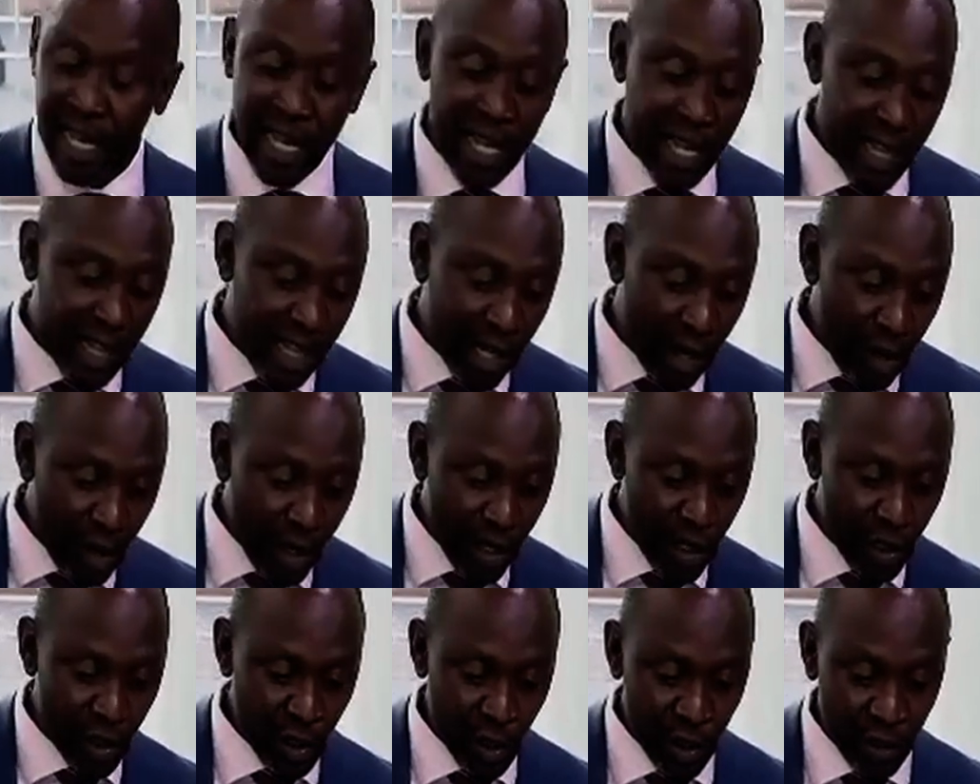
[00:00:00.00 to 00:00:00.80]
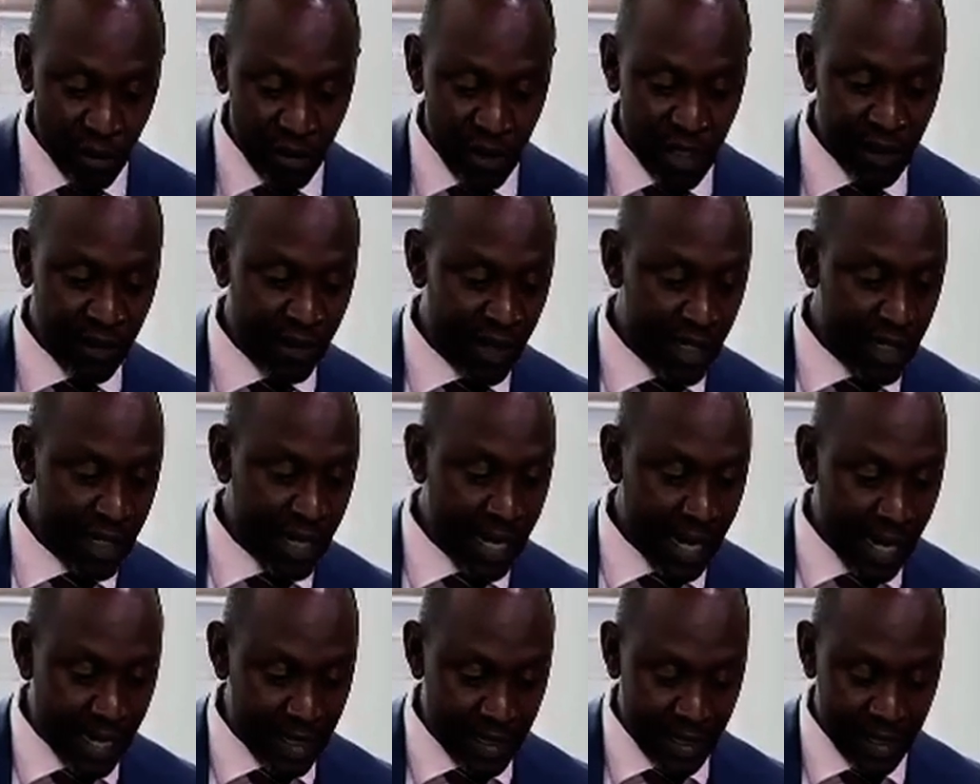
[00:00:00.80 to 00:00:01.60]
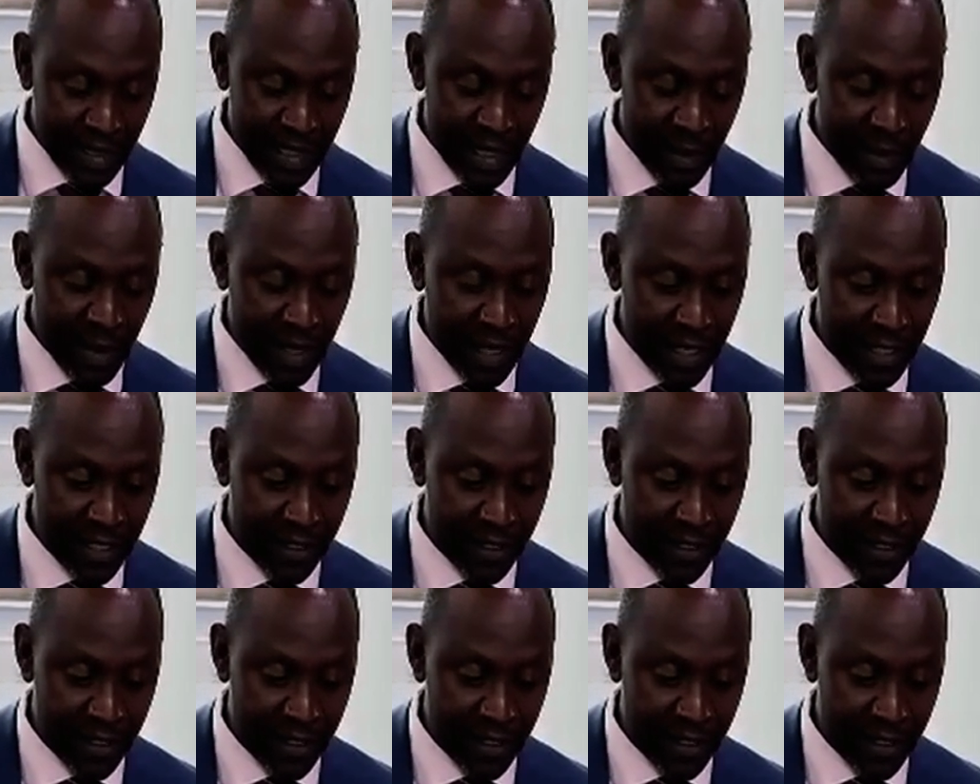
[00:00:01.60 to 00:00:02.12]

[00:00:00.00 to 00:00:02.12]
The long and short of this, Fatia, as I summarize.